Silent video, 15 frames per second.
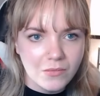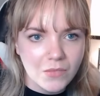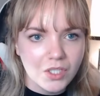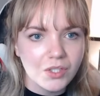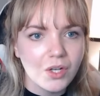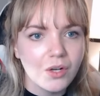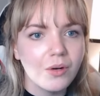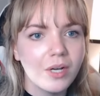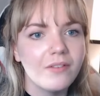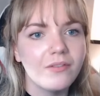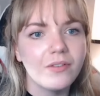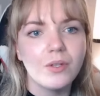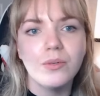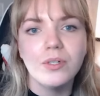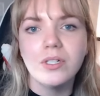So if
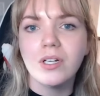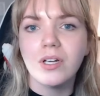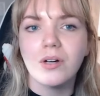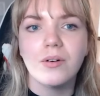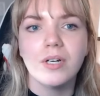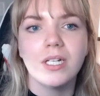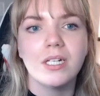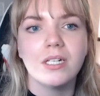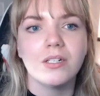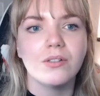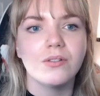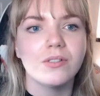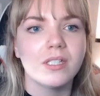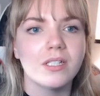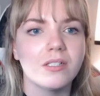you were to go in and
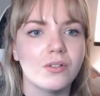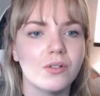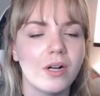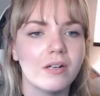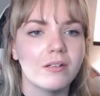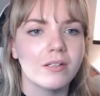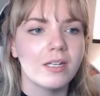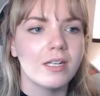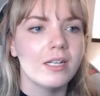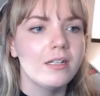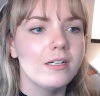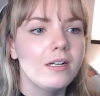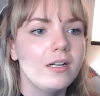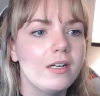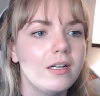use this trial kit,
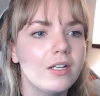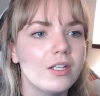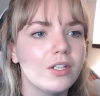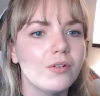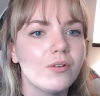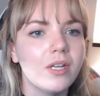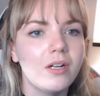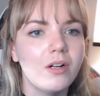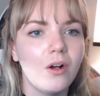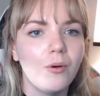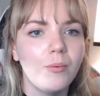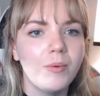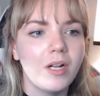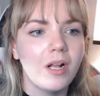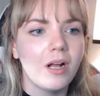you can
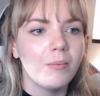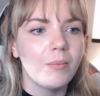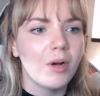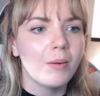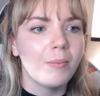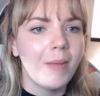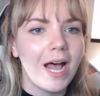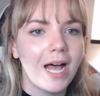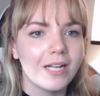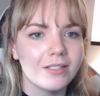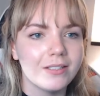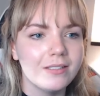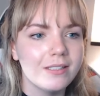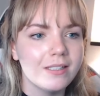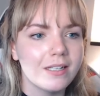open up our
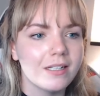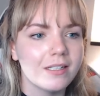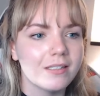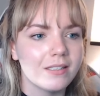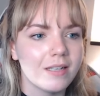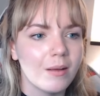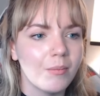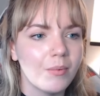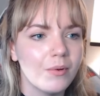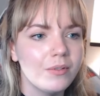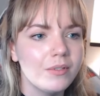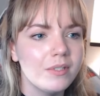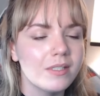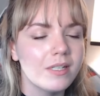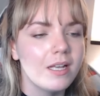patterns and
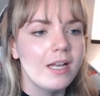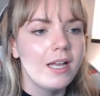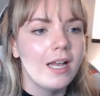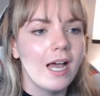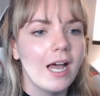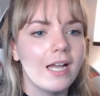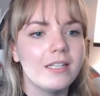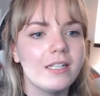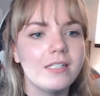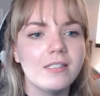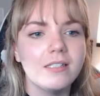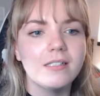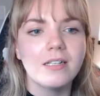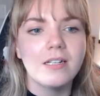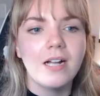examples. And this
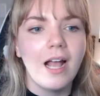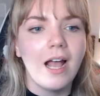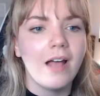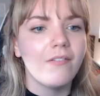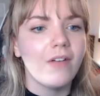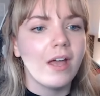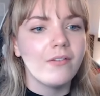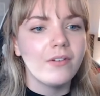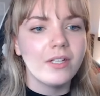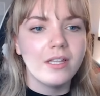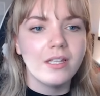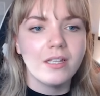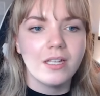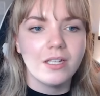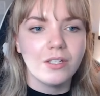is going to have everything
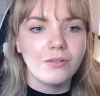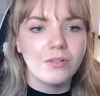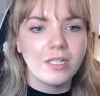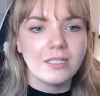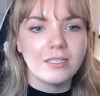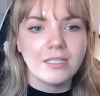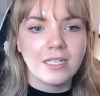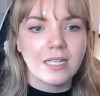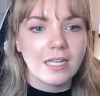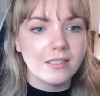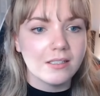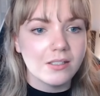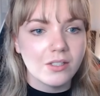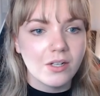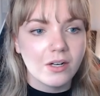that you need to get
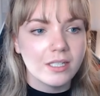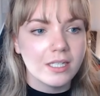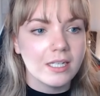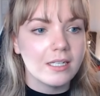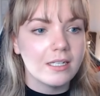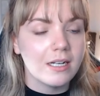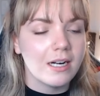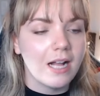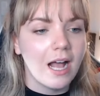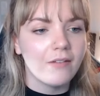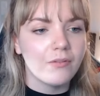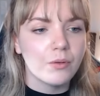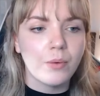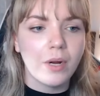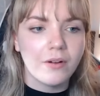started and have
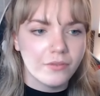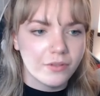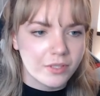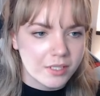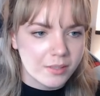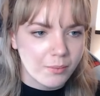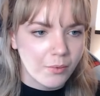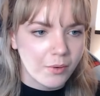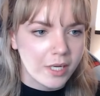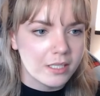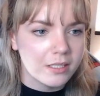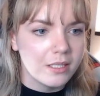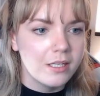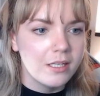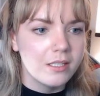a reference point.
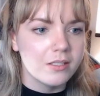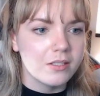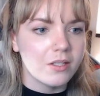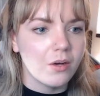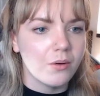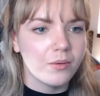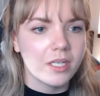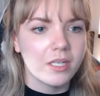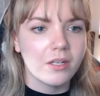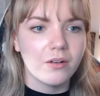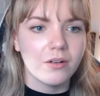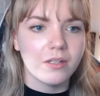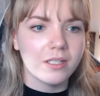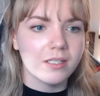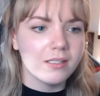So we could go
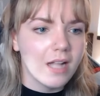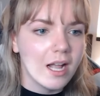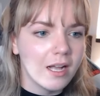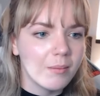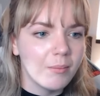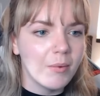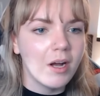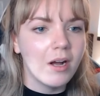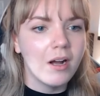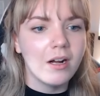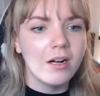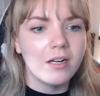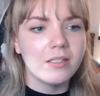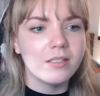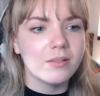to the snack
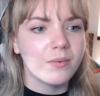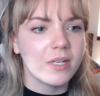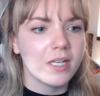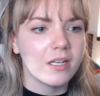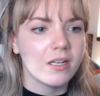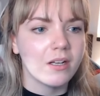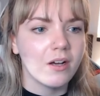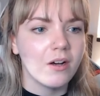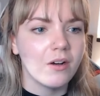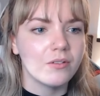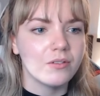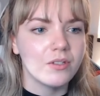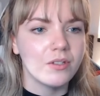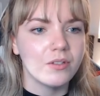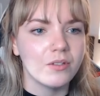bars, we could go
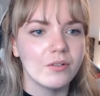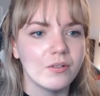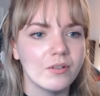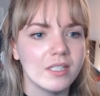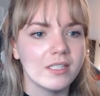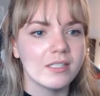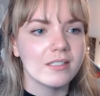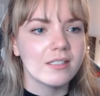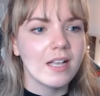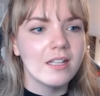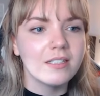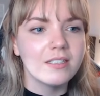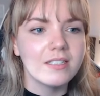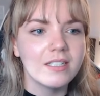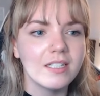to these
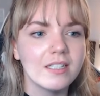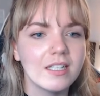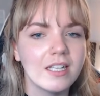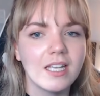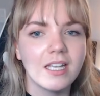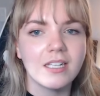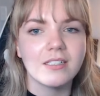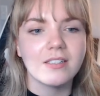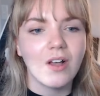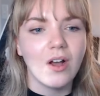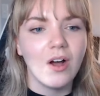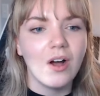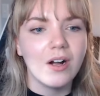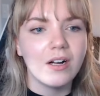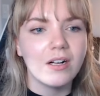skeleton links,
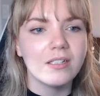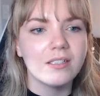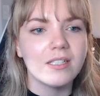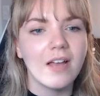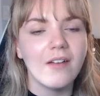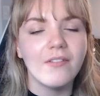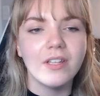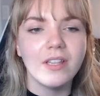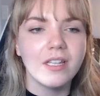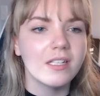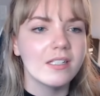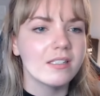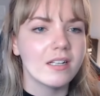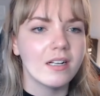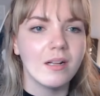cards, everything
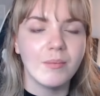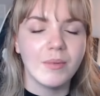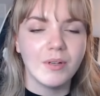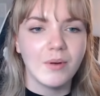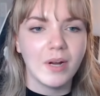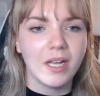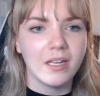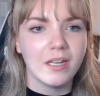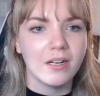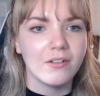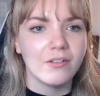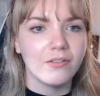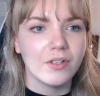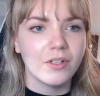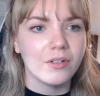is going to be right here
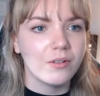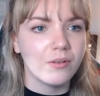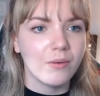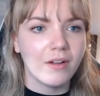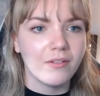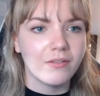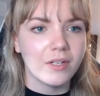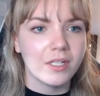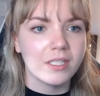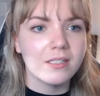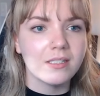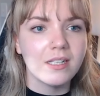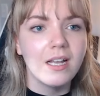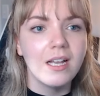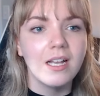for you to reference.